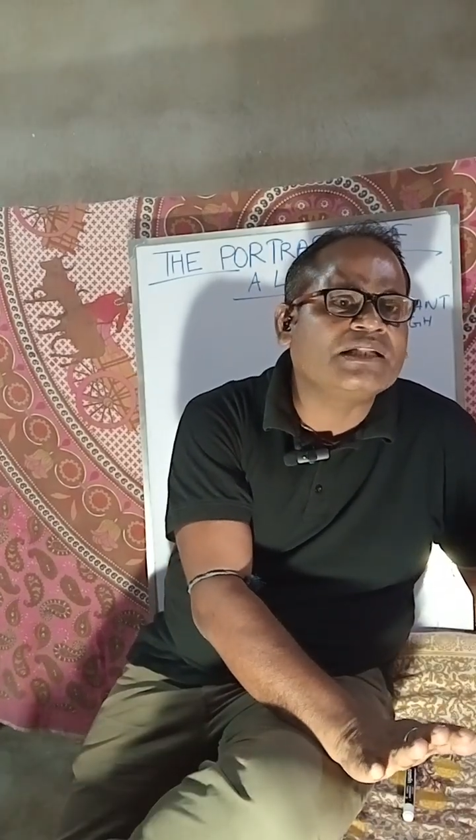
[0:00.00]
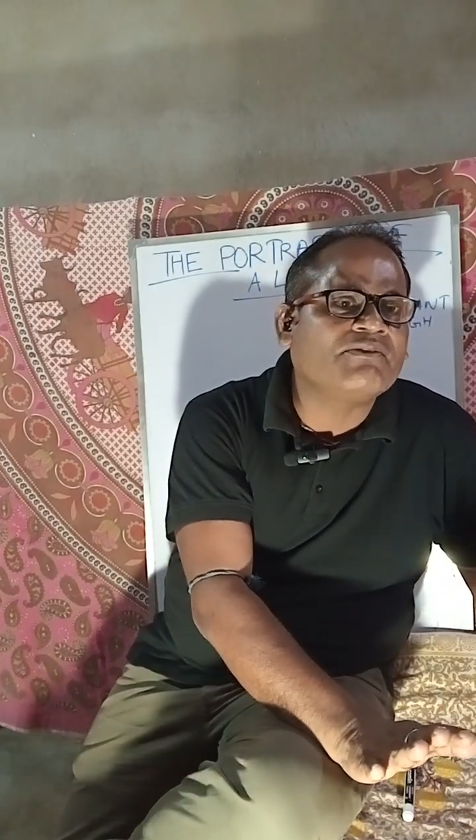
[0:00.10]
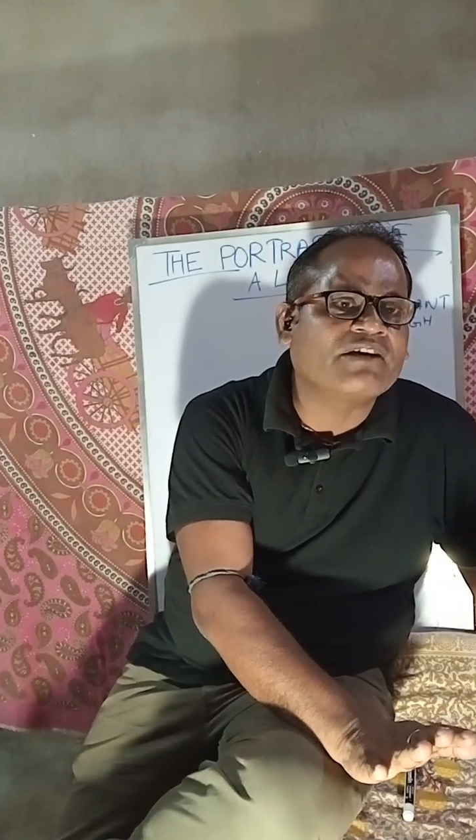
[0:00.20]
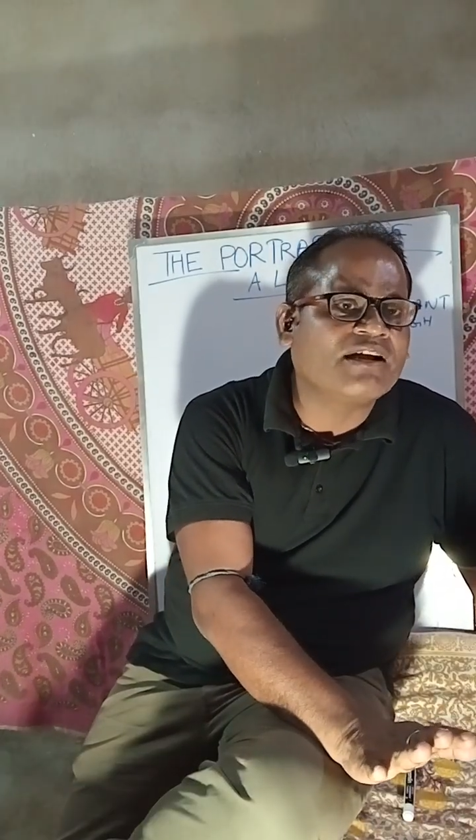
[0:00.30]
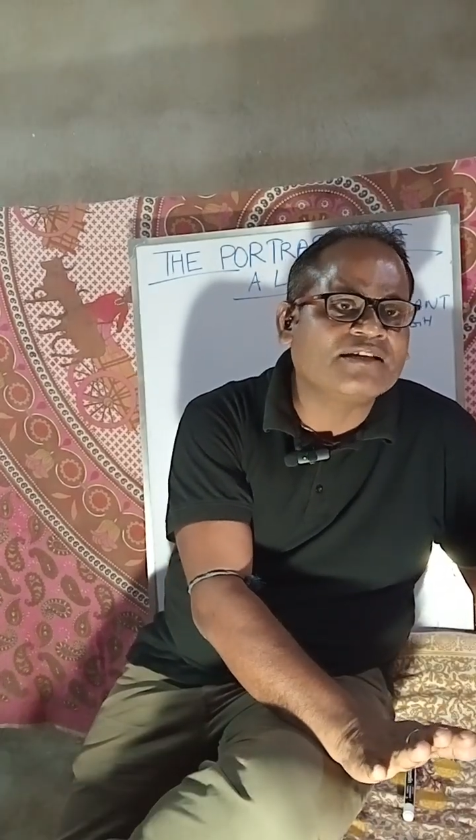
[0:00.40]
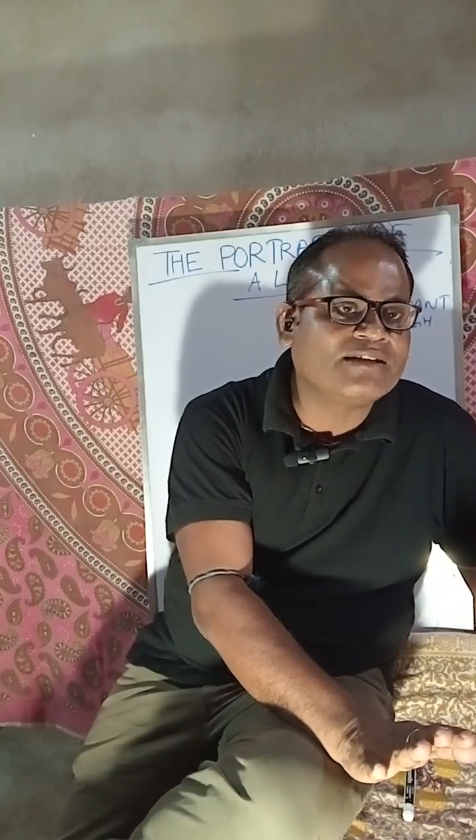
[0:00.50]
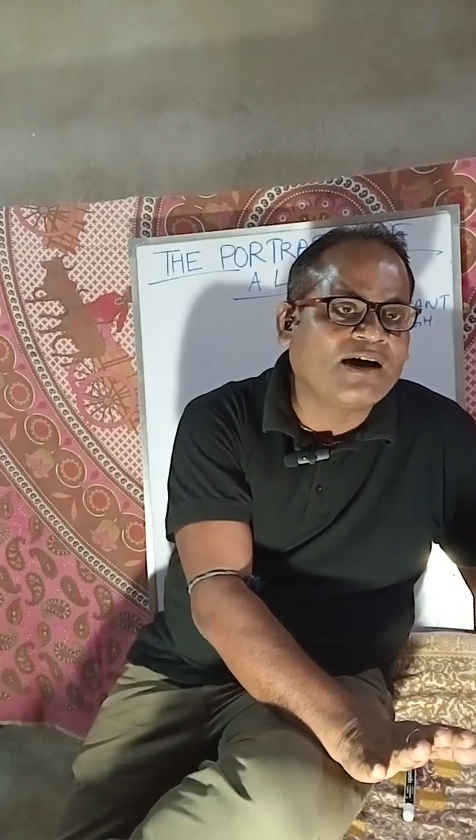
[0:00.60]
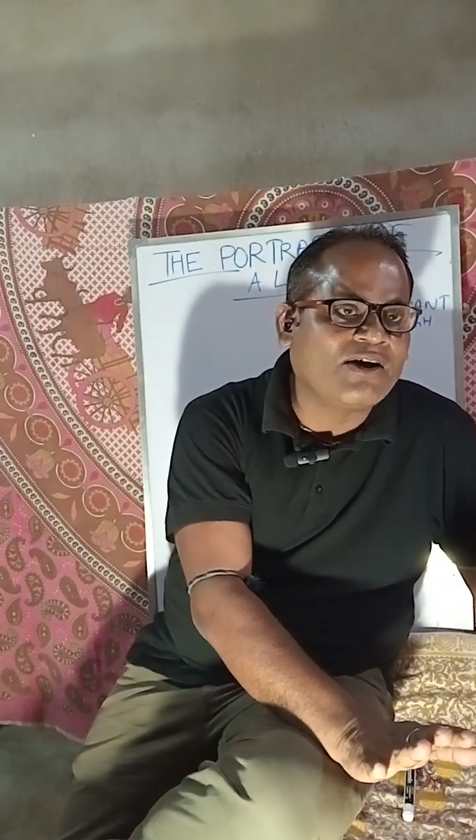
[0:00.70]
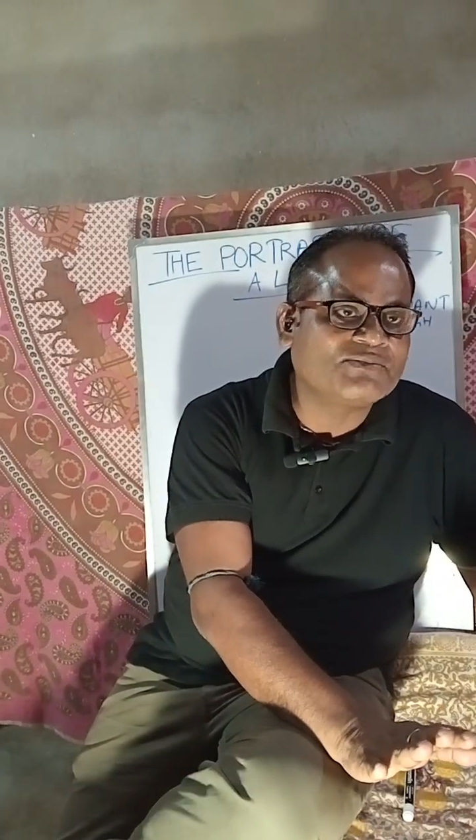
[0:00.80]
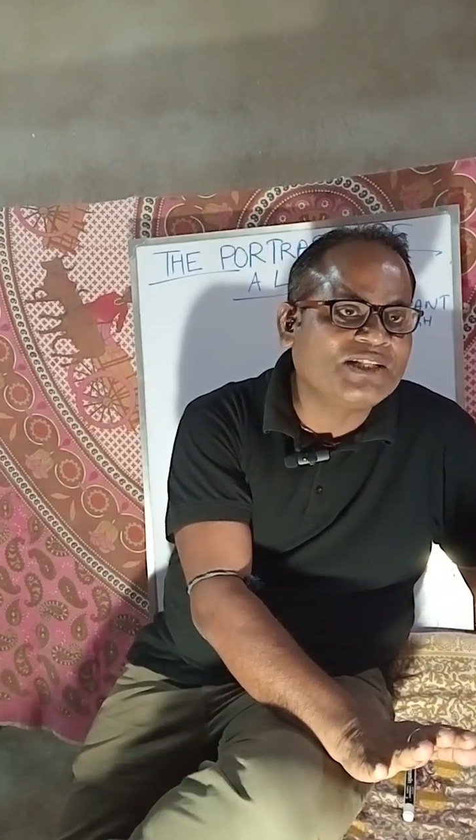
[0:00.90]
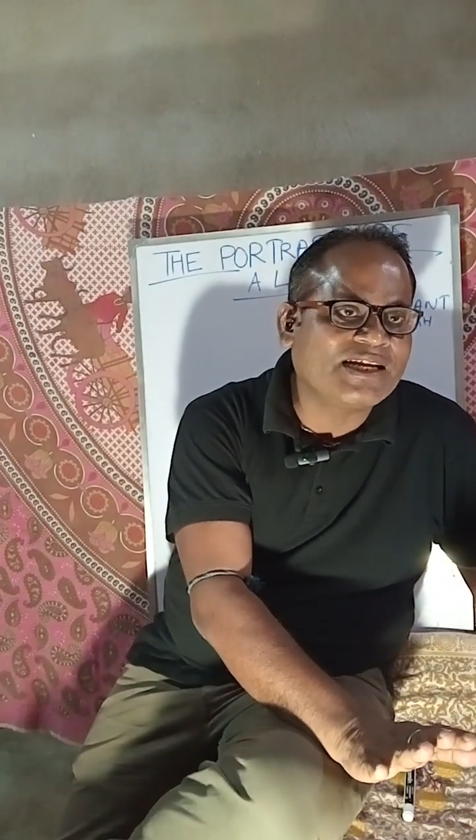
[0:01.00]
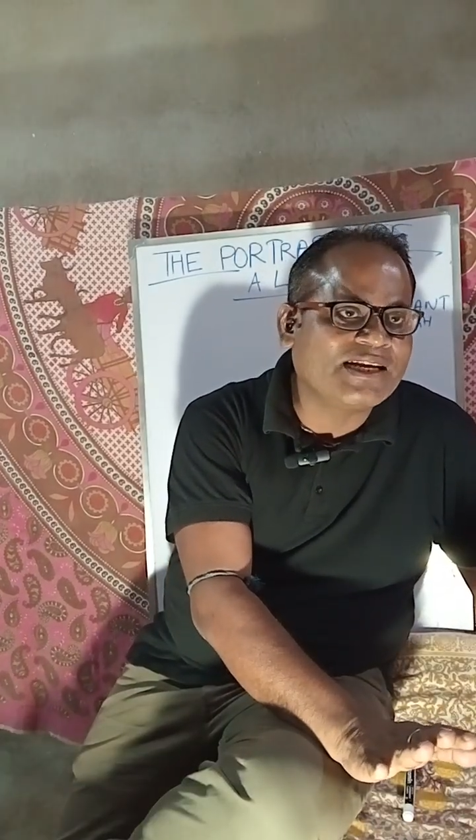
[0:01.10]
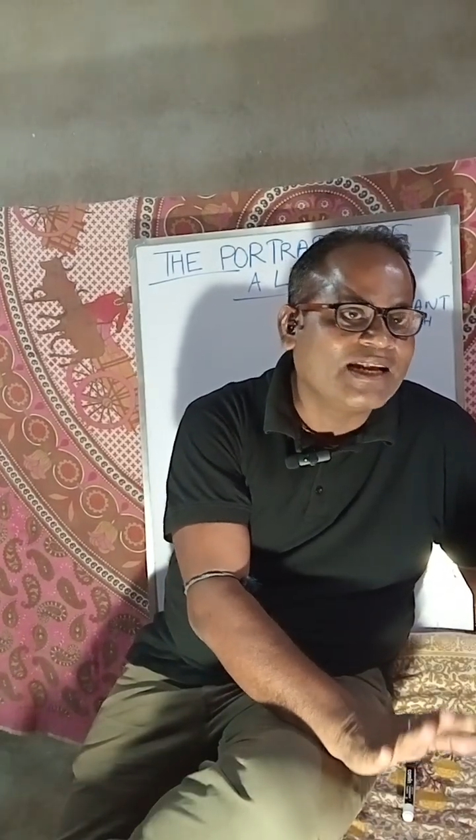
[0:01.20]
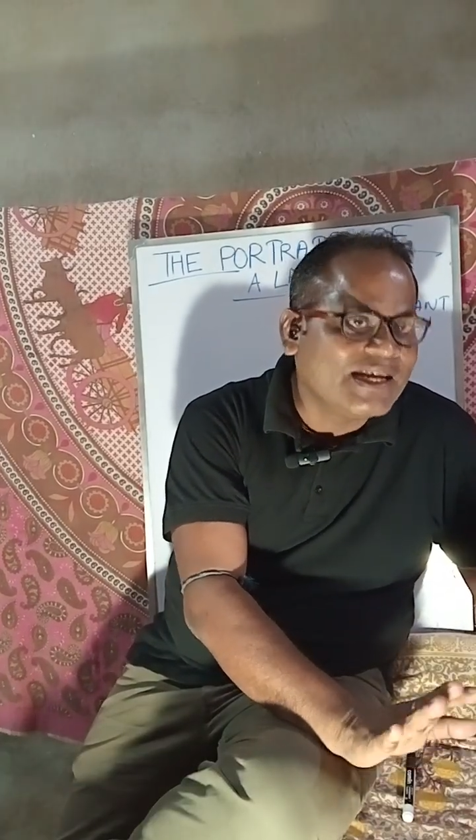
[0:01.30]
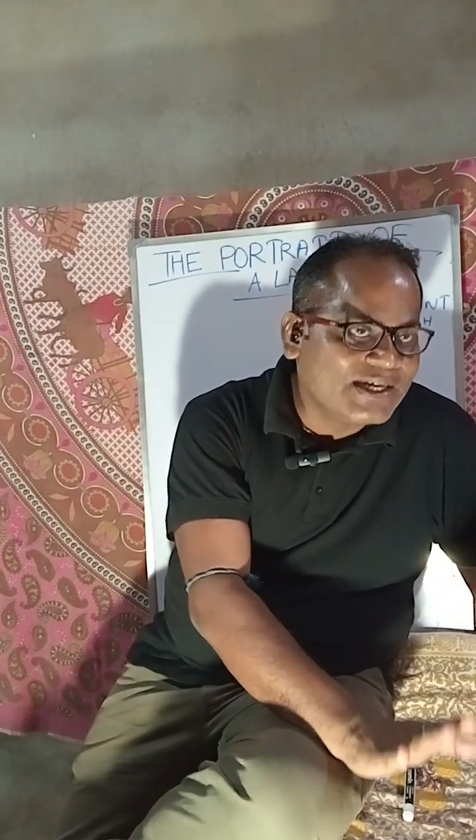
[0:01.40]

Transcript: in the veranda of their